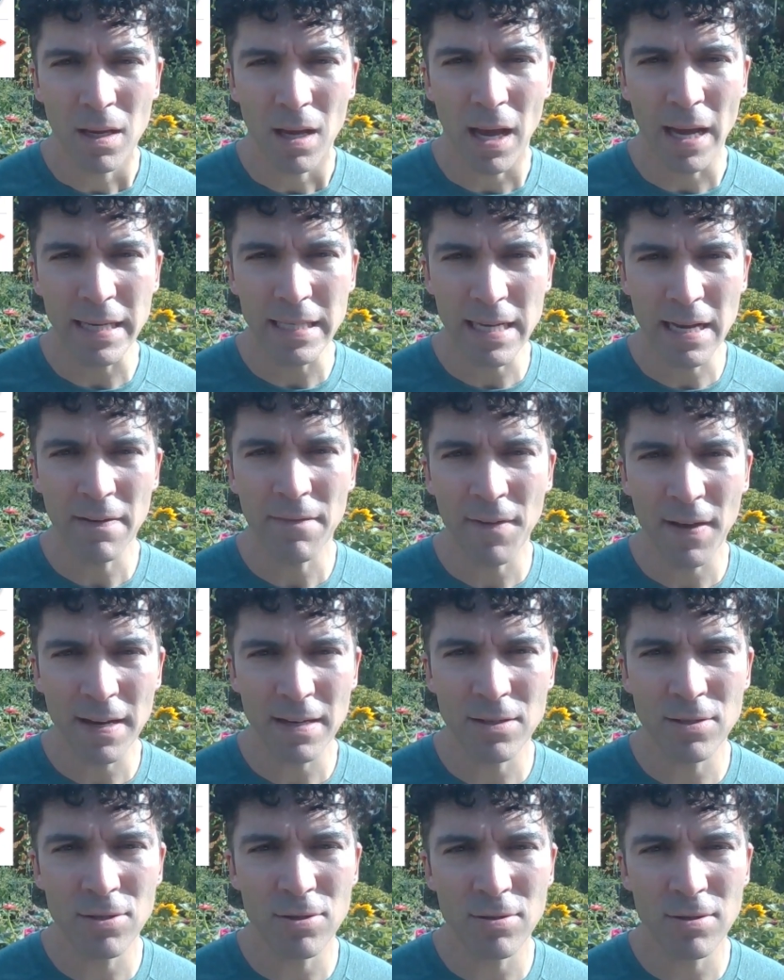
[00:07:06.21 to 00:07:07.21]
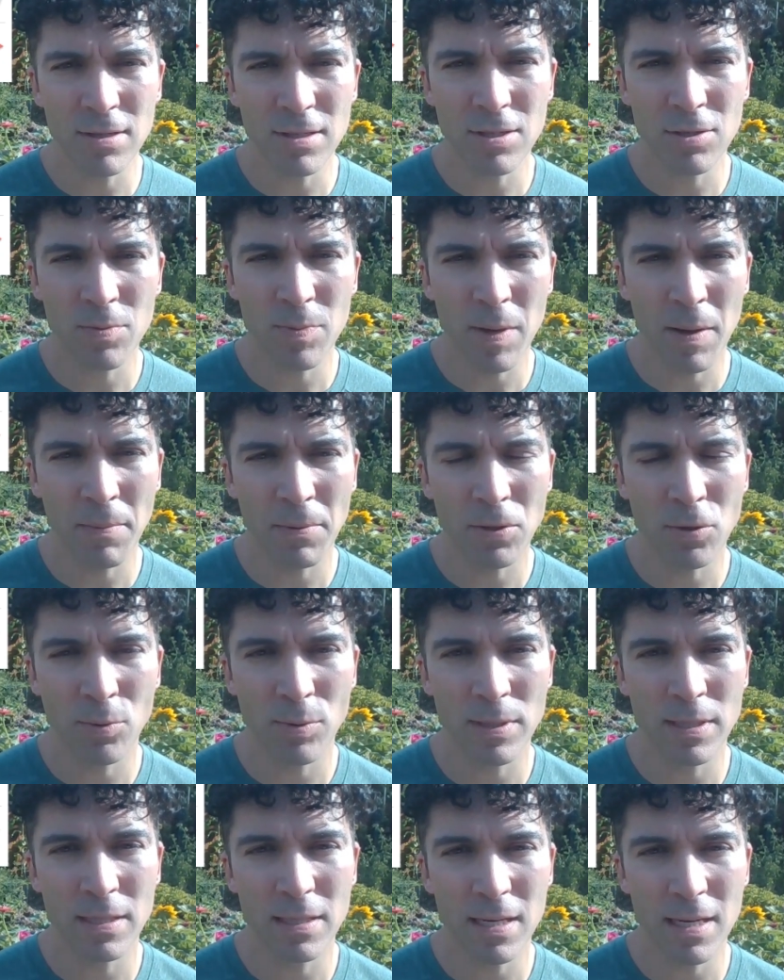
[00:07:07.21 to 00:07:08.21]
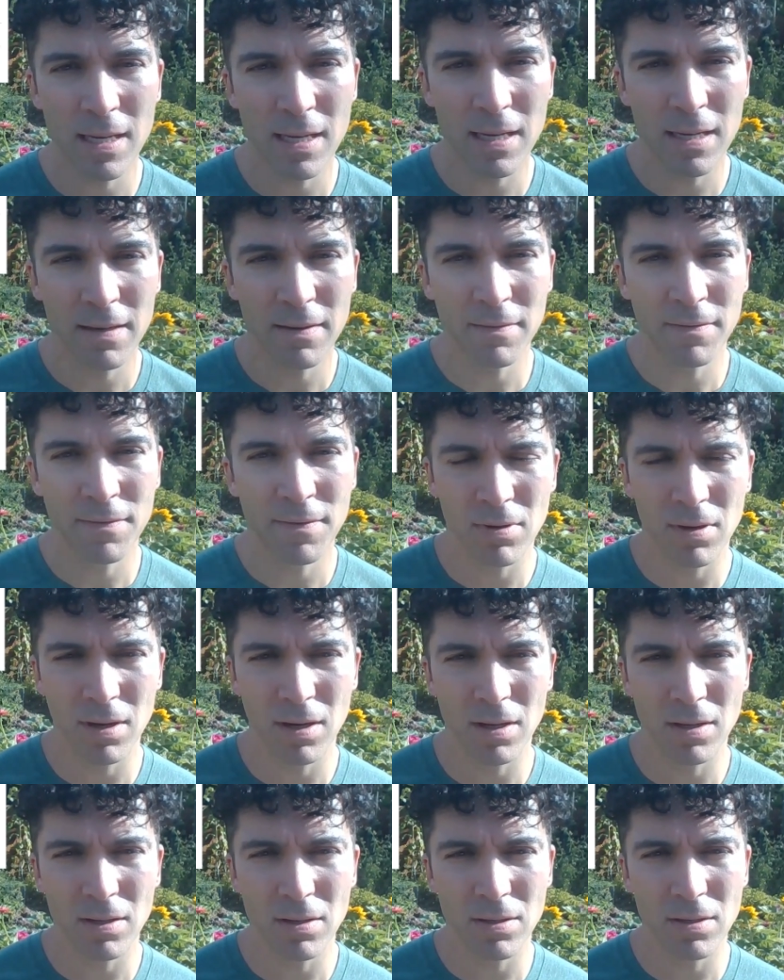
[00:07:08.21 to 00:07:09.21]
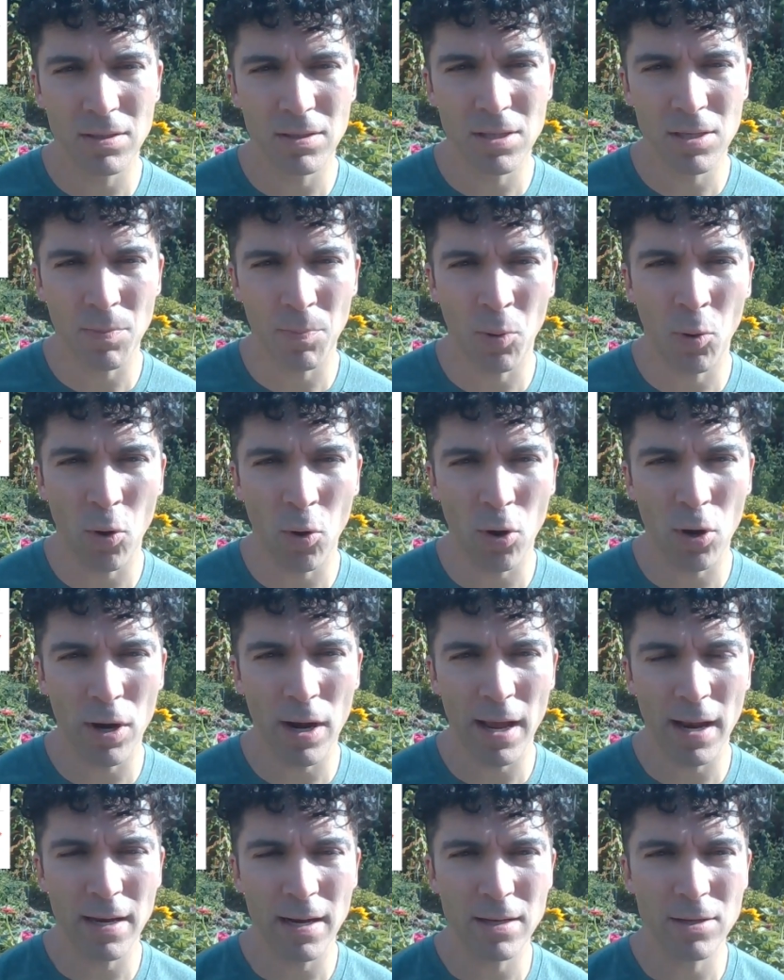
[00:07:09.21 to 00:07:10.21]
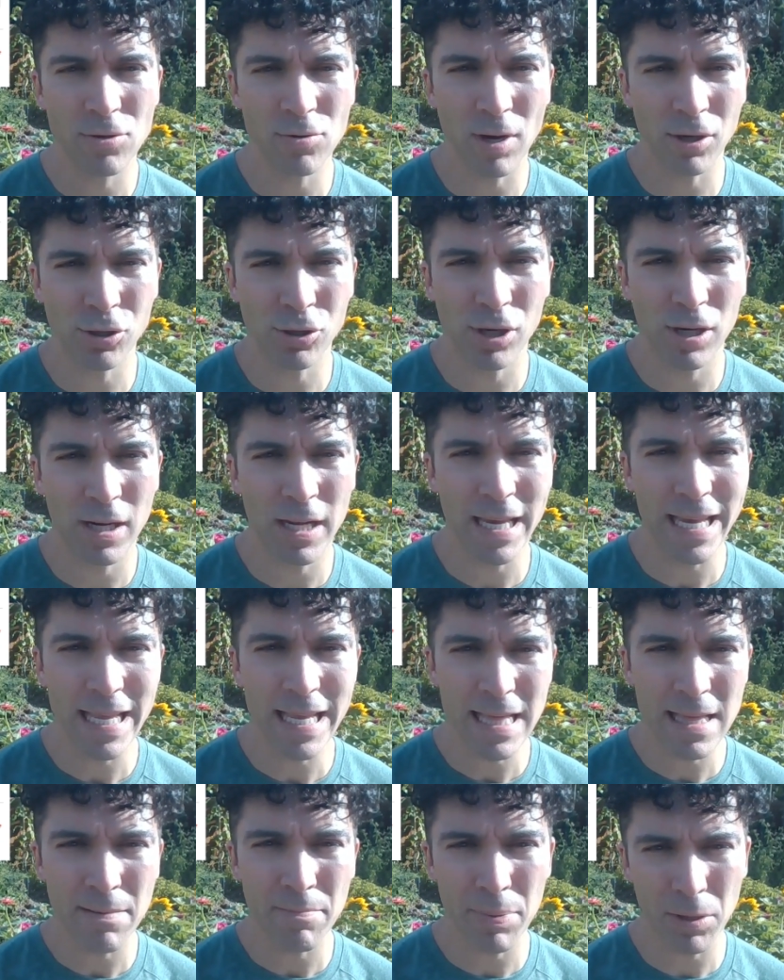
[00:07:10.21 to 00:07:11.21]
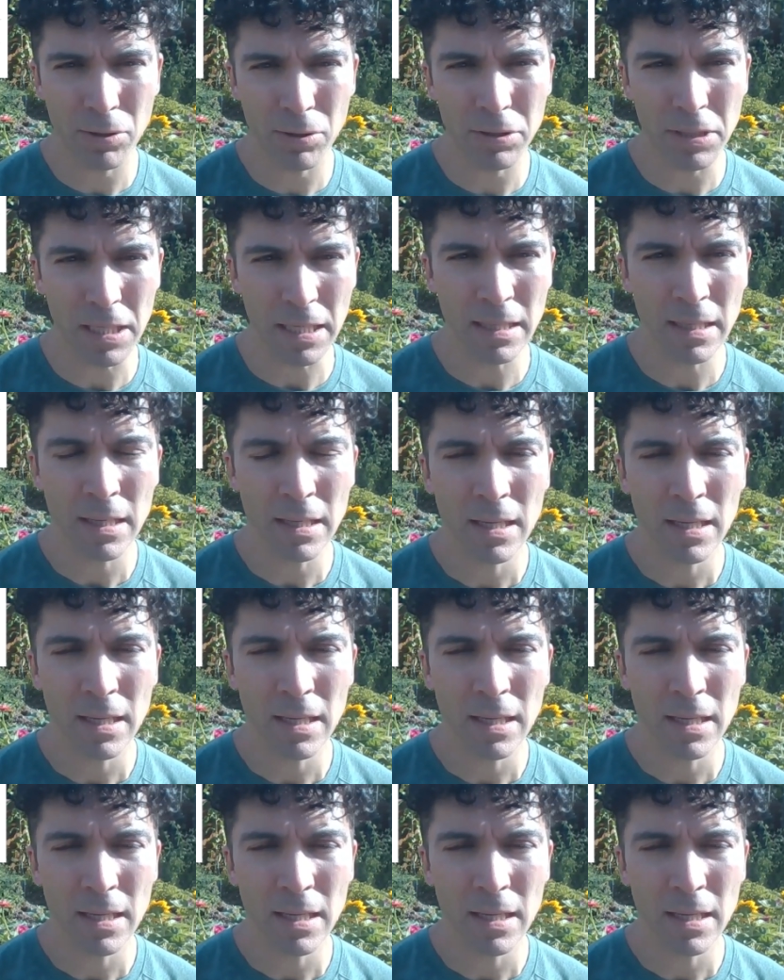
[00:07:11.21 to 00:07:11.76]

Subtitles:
identified students to be able to receive support and instruction in the building,